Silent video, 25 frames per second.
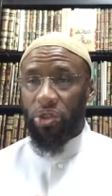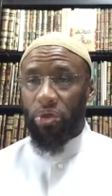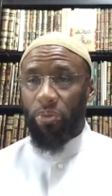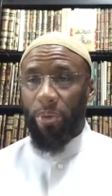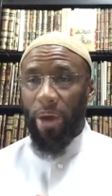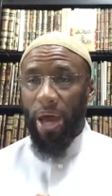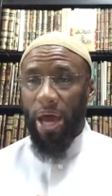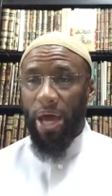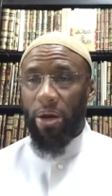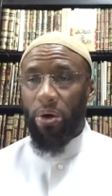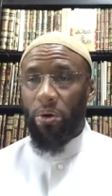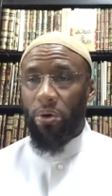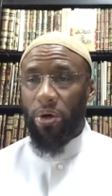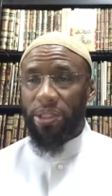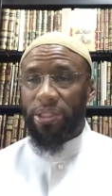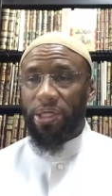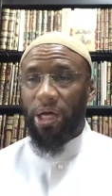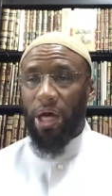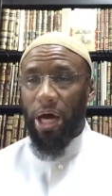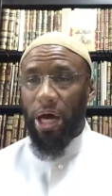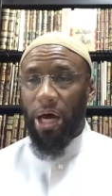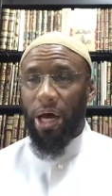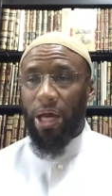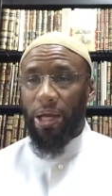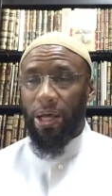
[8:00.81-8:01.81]
Allah subhanahu
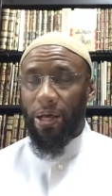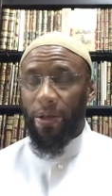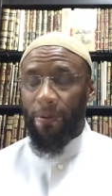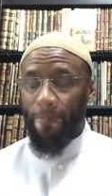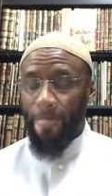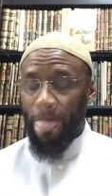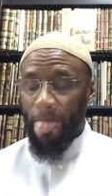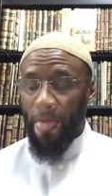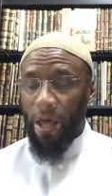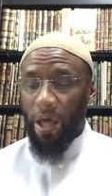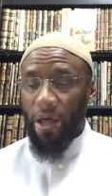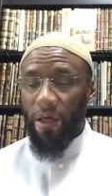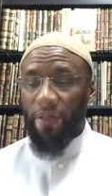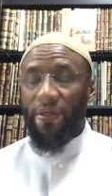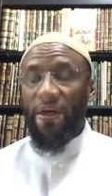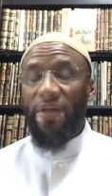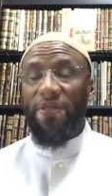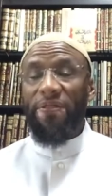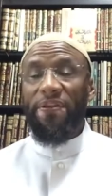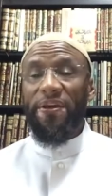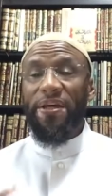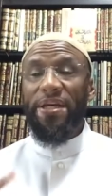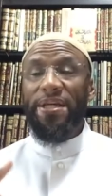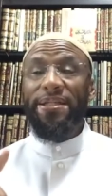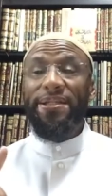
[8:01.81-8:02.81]
wa ta'ala,
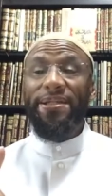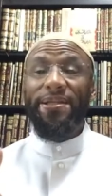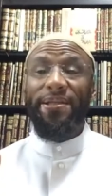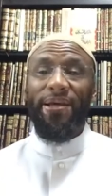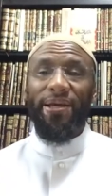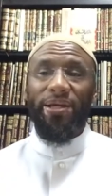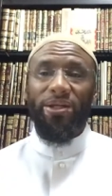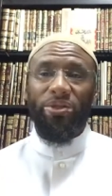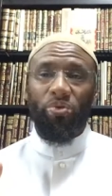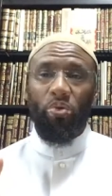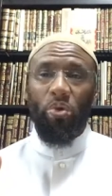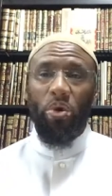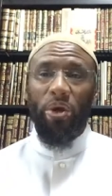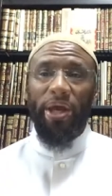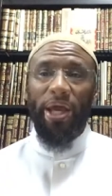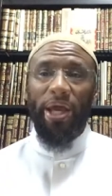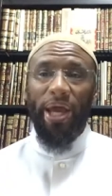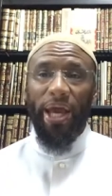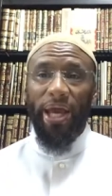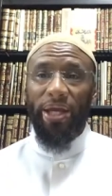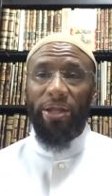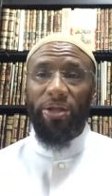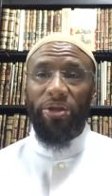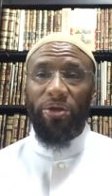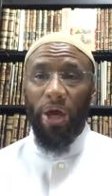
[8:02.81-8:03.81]
that these things will
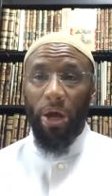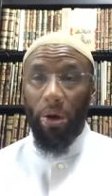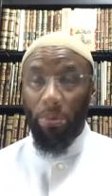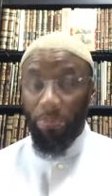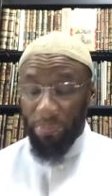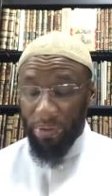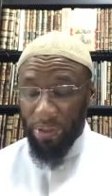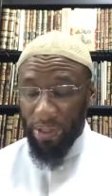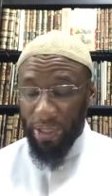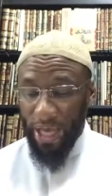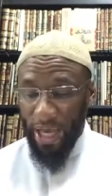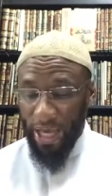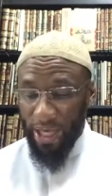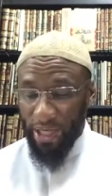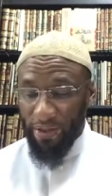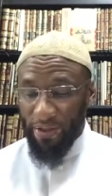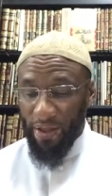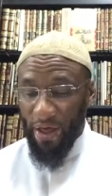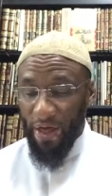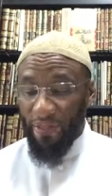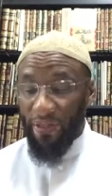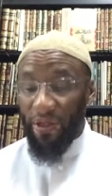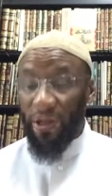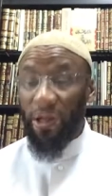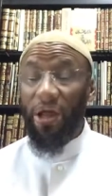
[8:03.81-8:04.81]
gain you help
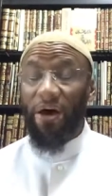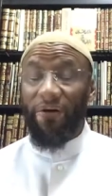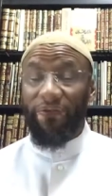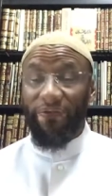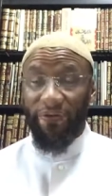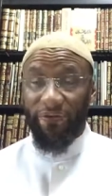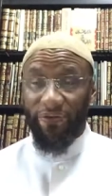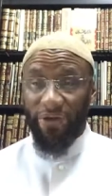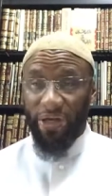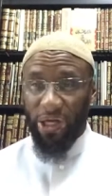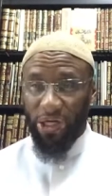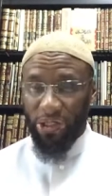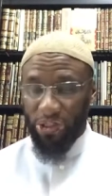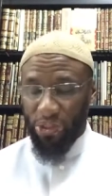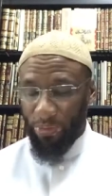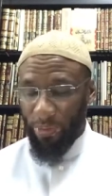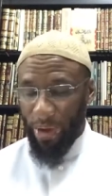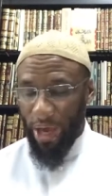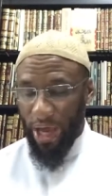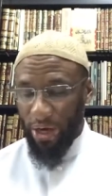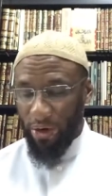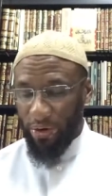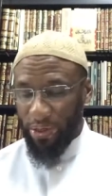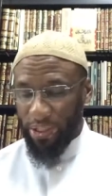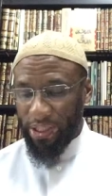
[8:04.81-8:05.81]
gain the love of Allah
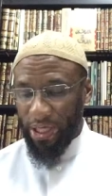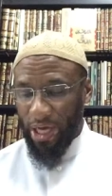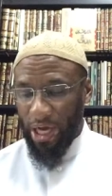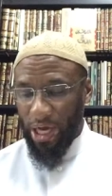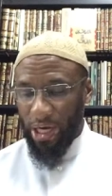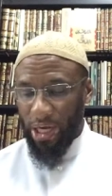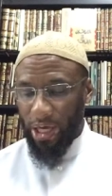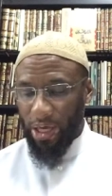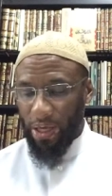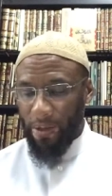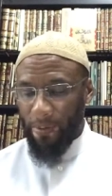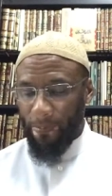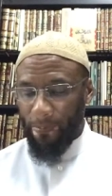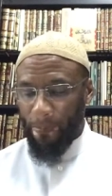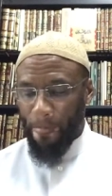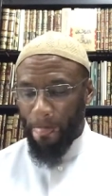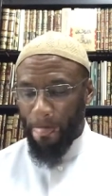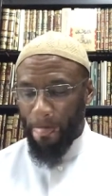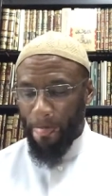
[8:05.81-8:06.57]
subhanahu wa ta'ala.